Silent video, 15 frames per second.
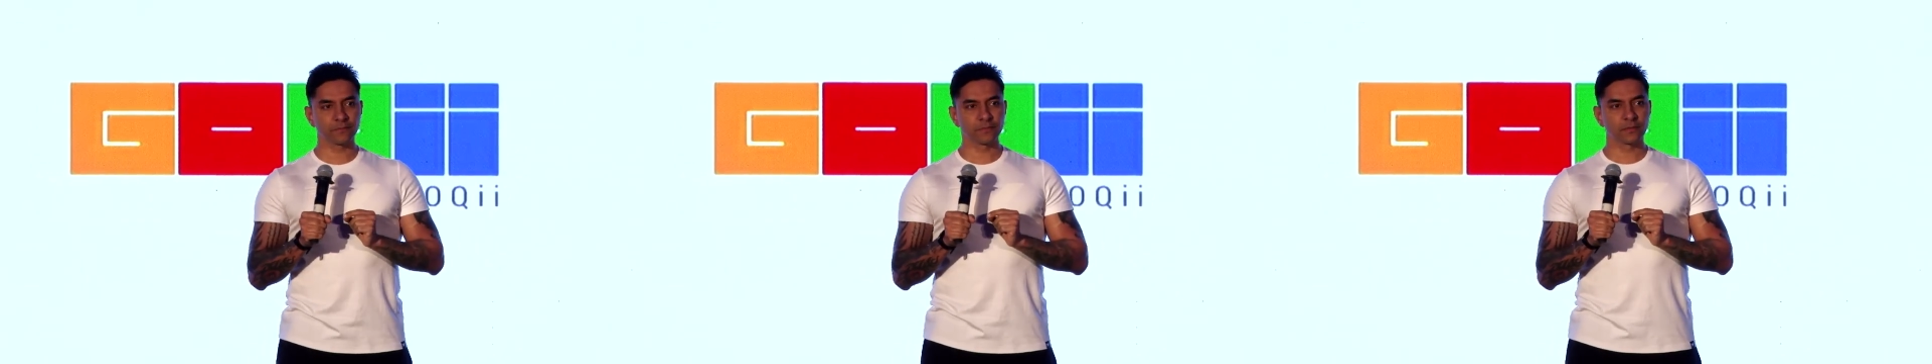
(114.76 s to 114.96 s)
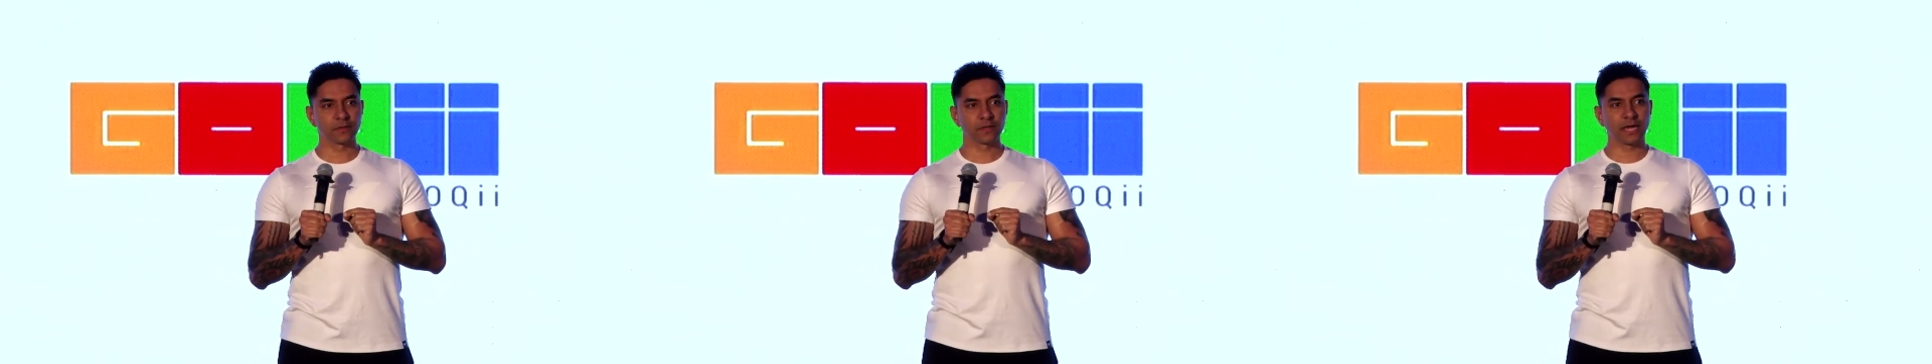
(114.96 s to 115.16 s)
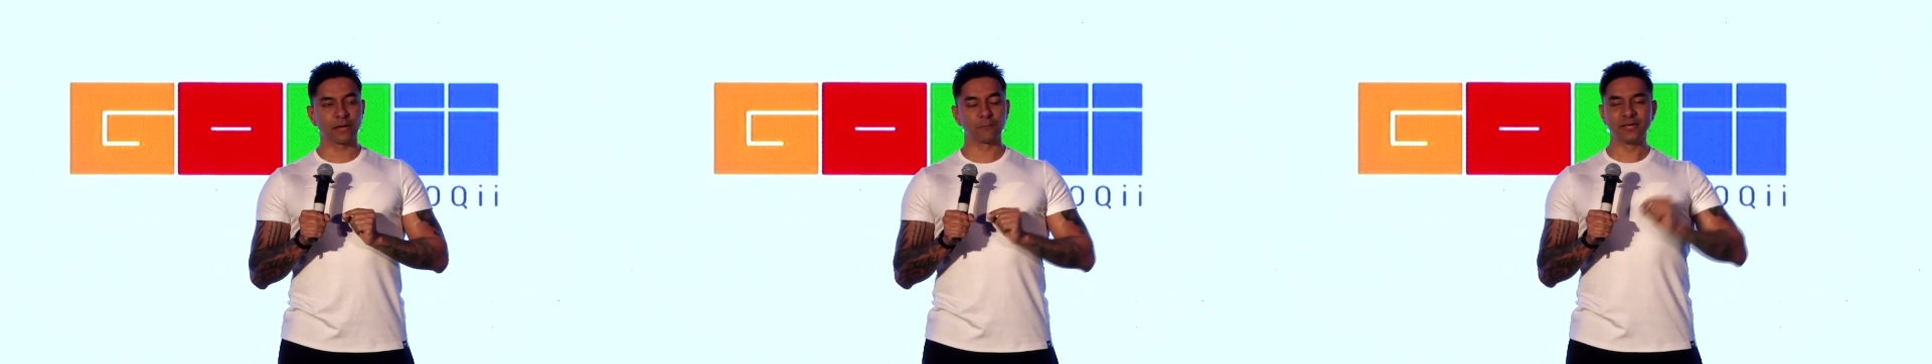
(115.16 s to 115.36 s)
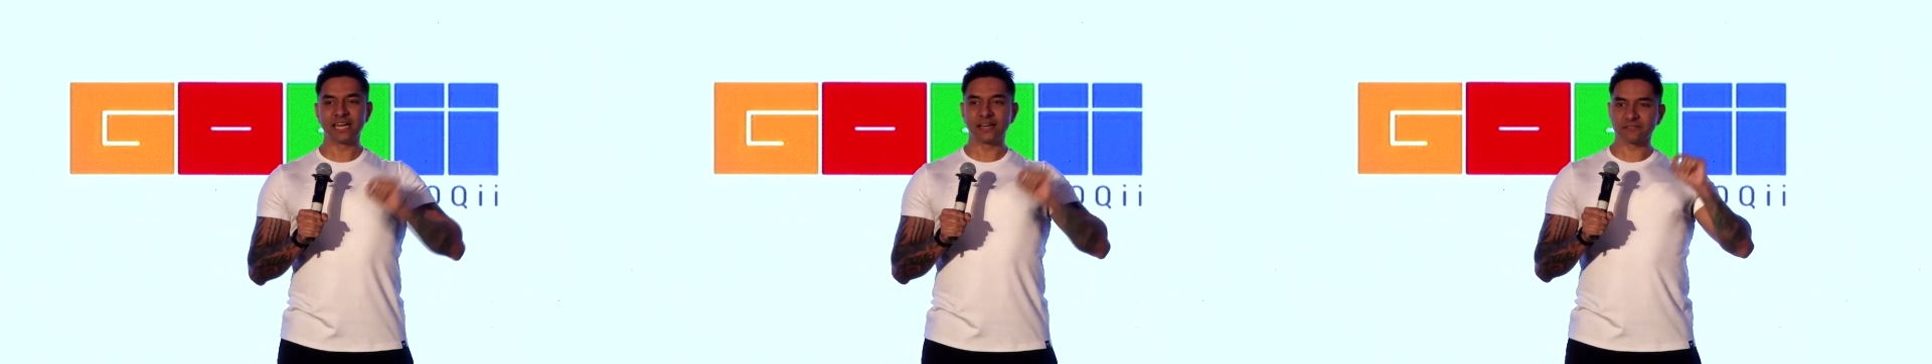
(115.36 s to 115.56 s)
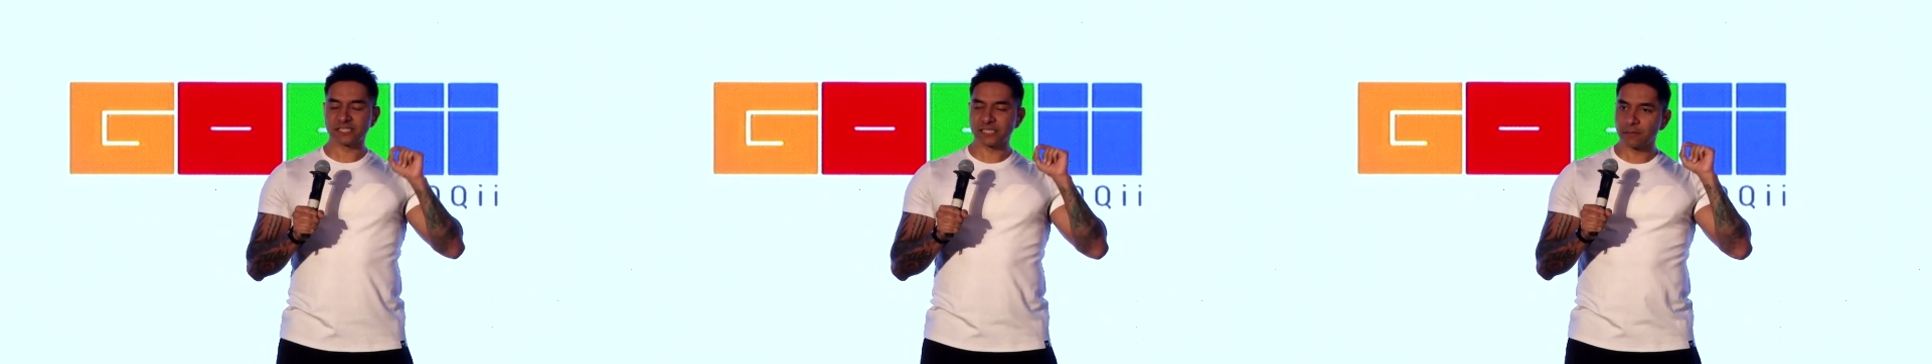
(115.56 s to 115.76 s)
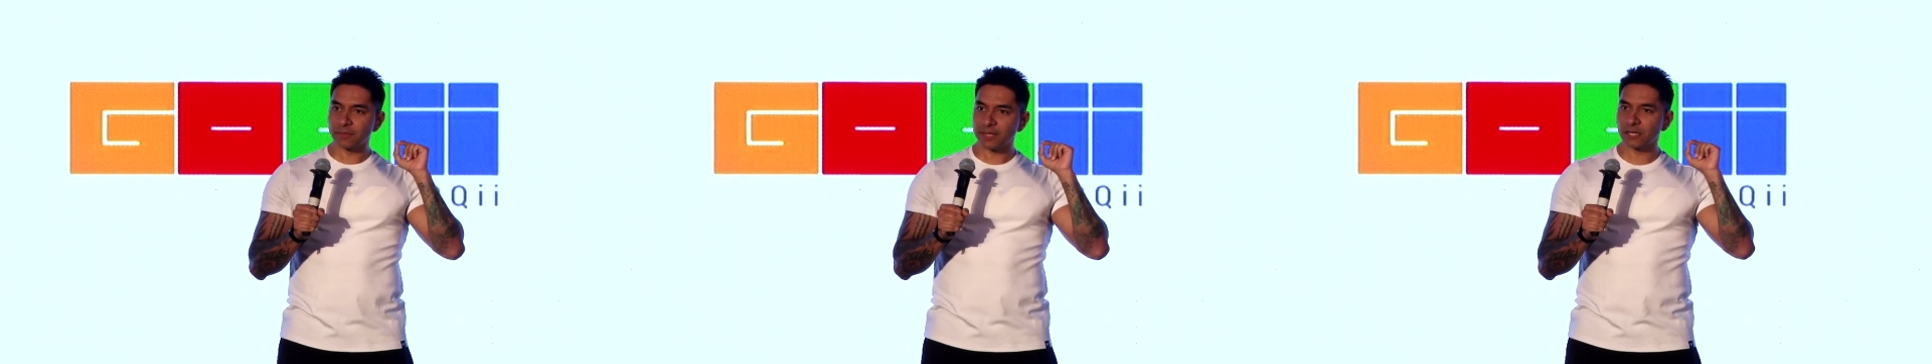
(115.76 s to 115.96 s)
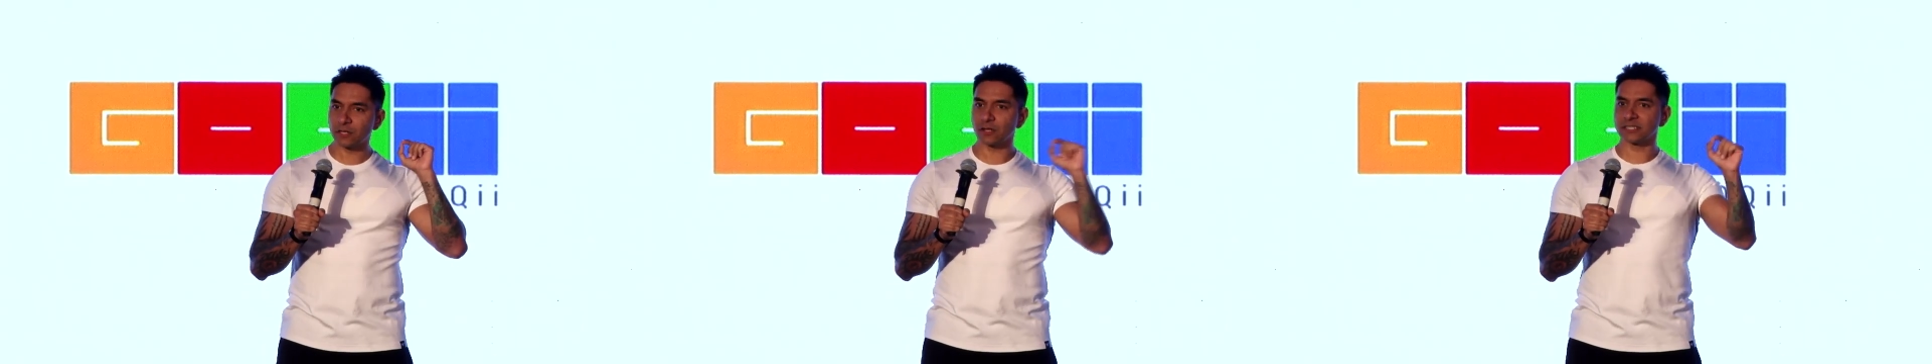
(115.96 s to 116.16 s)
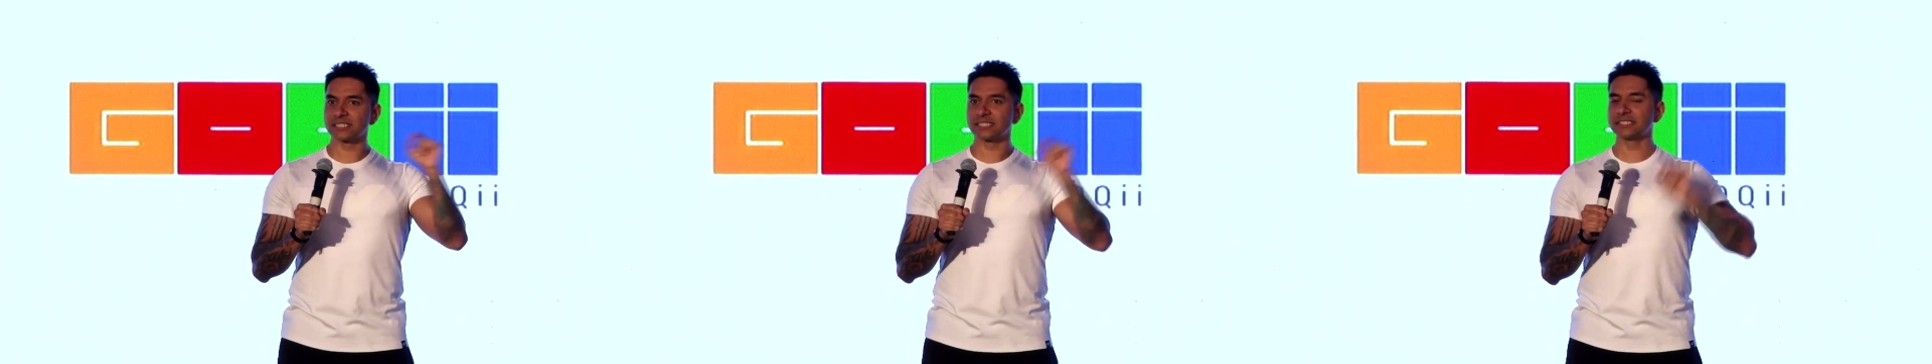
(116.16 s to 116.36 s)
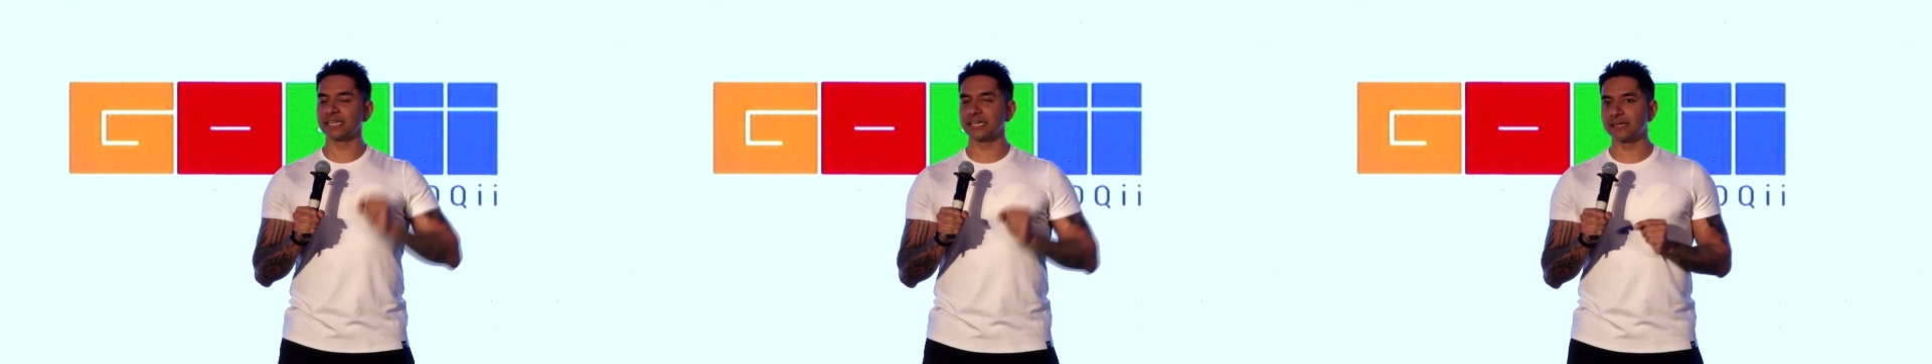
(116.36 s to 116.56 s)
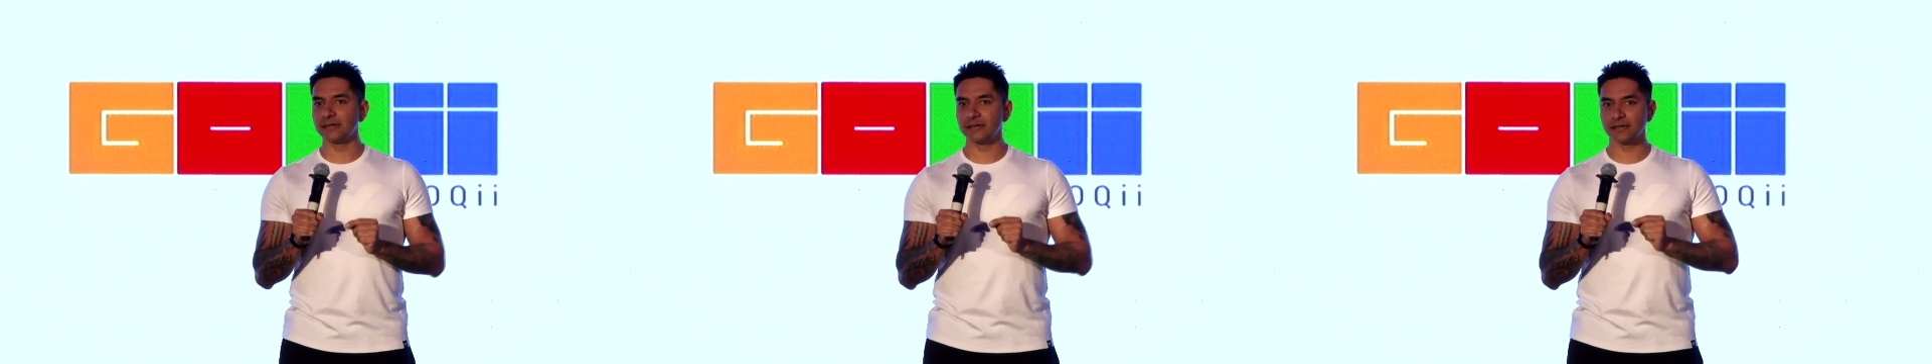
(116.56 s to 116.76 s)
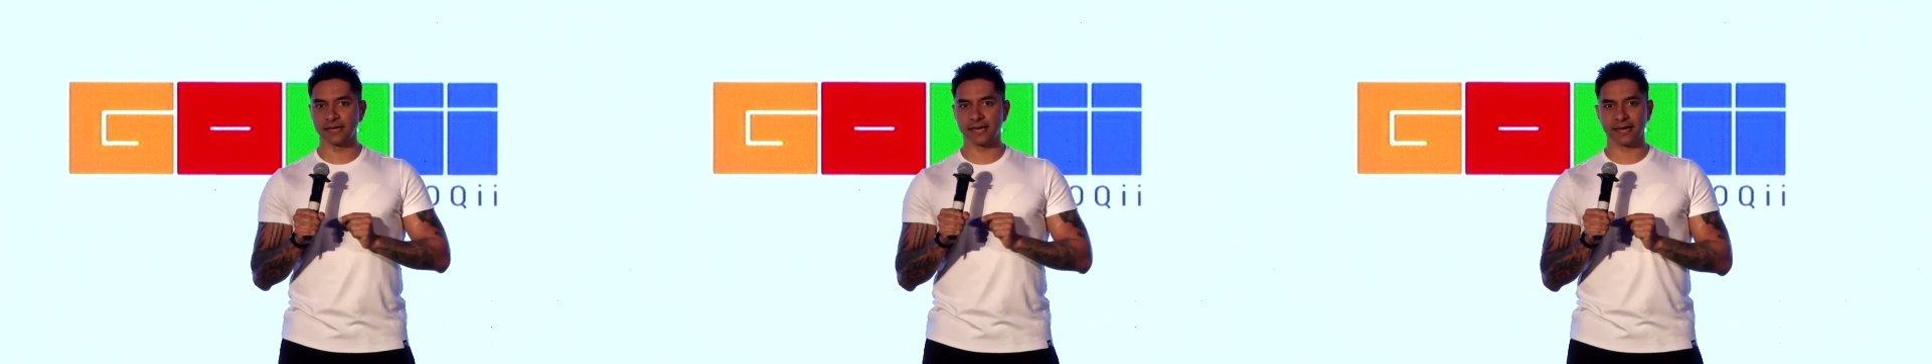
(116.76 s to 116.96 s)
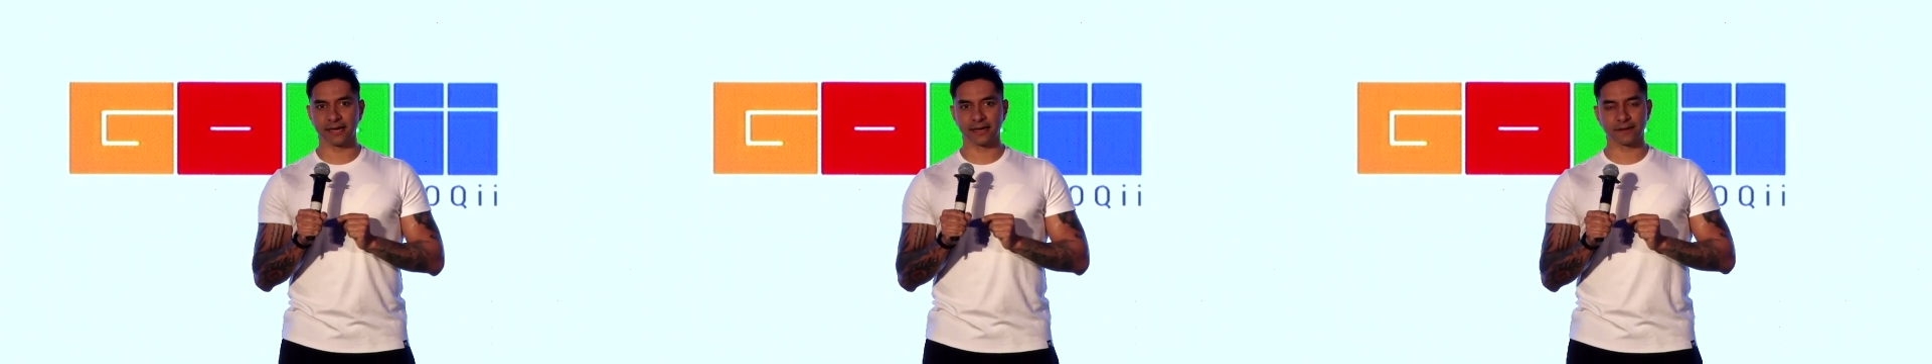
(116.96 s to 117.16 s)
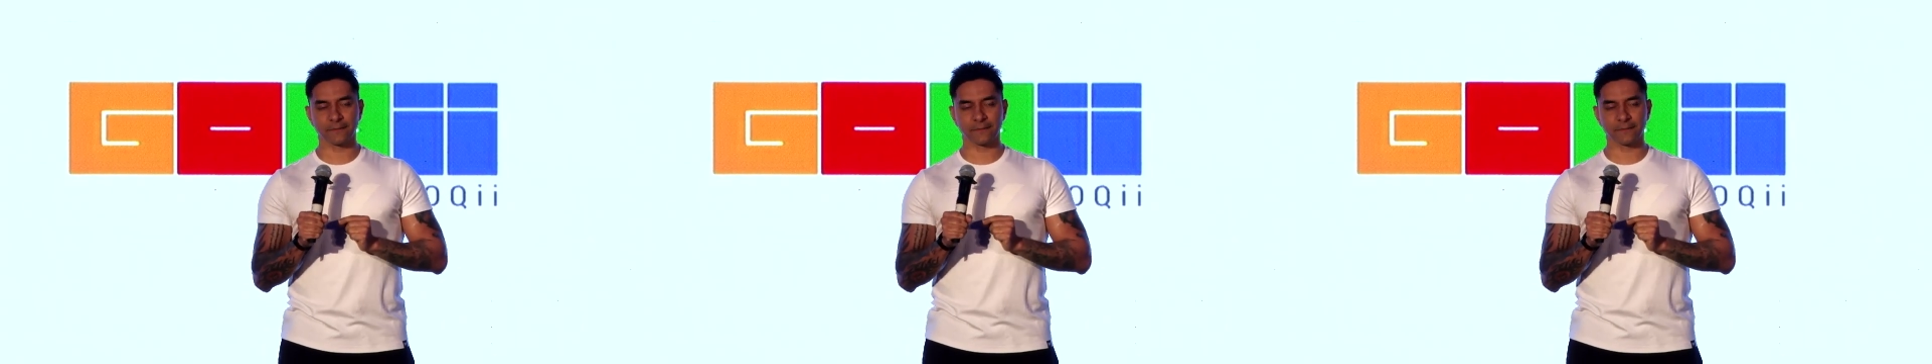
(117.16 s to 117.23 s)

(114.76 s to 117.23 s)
and we have something called sick care.